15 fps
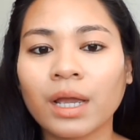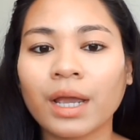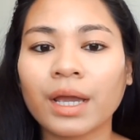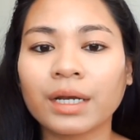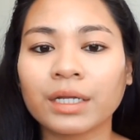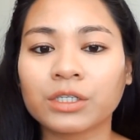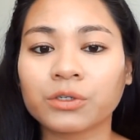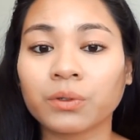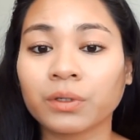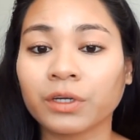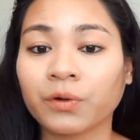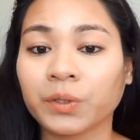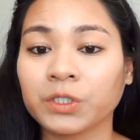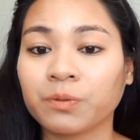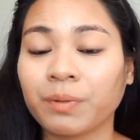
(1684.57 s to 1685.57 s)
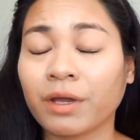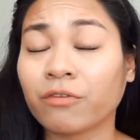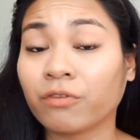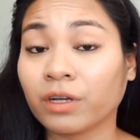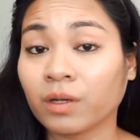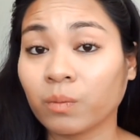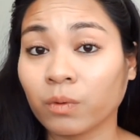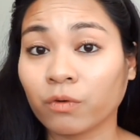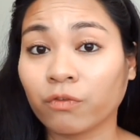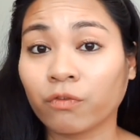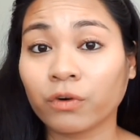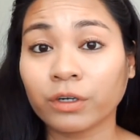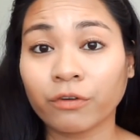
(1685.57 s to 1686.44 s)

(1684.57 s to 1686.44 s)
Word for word: and it's only going to be available for